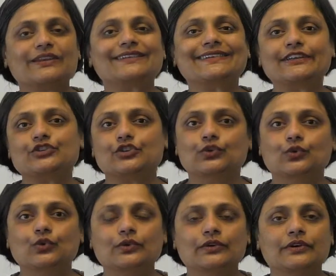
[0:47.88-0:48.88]
teach
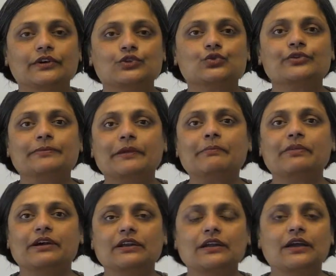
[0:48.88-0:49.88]
you to
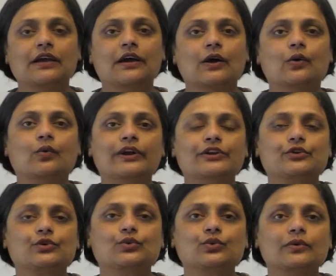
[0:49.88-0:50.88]
remember
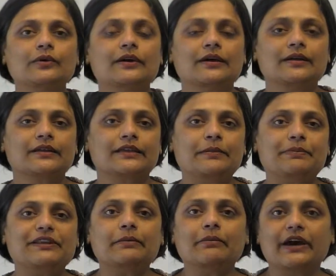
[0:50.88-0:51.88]
what to keep
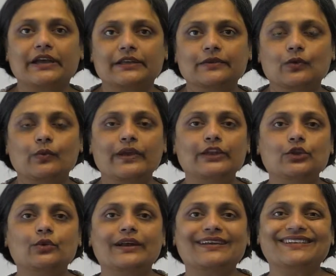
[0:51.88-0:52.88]
in mind when
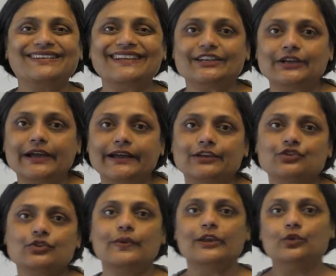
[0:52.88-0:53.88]
you are data
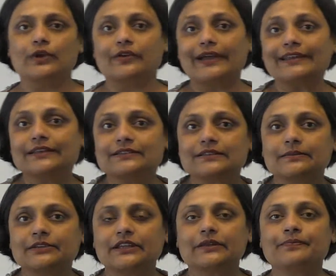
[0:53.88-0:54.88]
entry, when you are writing
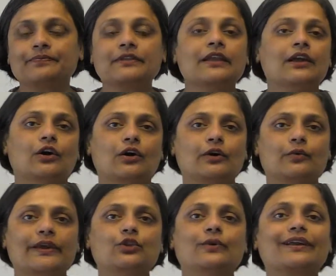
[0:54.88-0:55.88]
something, or
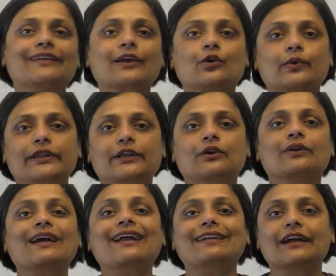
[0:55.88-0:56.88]
when you are recording or
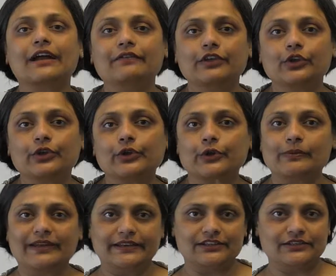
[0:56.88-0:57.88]
archiving your
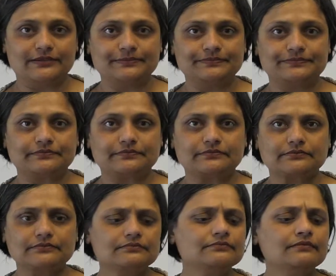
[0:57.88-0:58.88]
documentation.
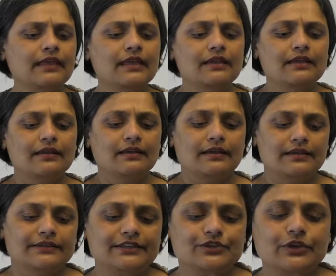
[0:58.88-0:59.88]

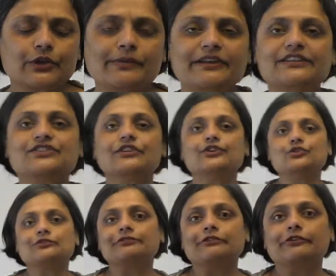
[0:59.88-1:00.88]
This documentation is
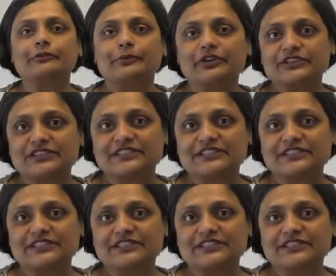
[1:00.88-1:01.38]
useful for production